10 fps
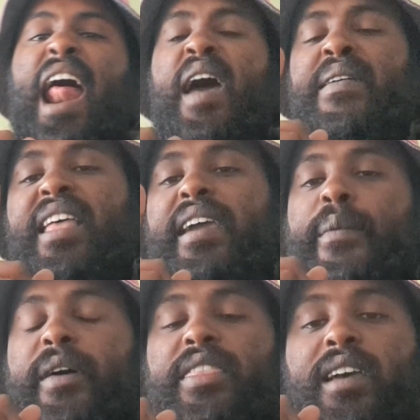let me tell you
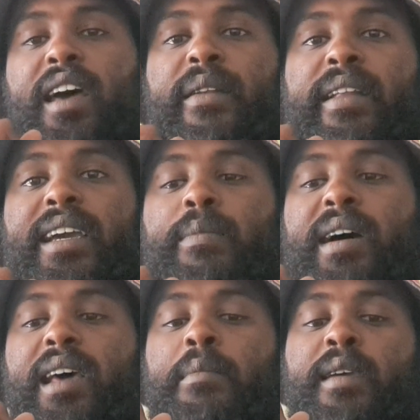one thing I don't like
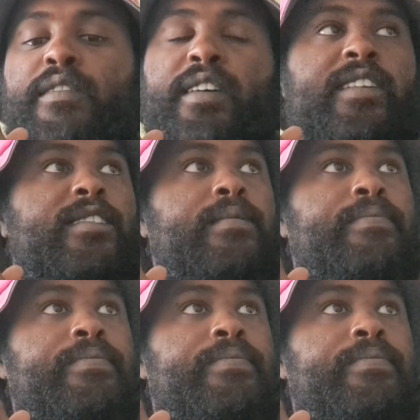about MMA fights.